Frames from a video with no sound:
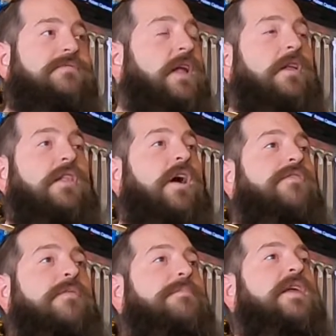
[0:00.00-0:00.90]
fell in
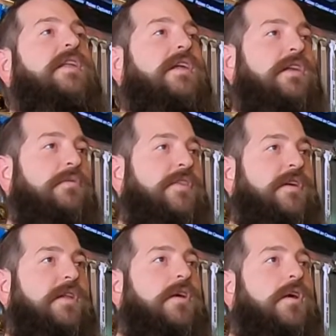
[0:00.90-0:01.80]
love immediately with
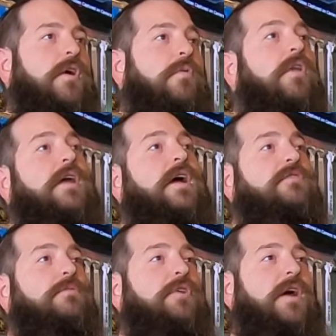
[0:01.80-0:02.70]
it. Well, the
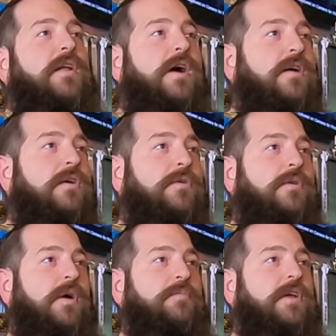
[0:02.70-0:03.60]
guys from Dry Dock
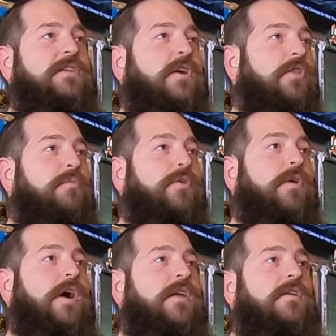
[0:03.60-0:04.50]
own a place called The
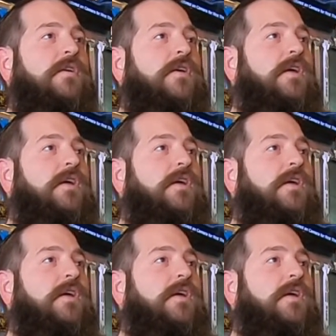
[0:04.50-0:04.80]
Brew Hut,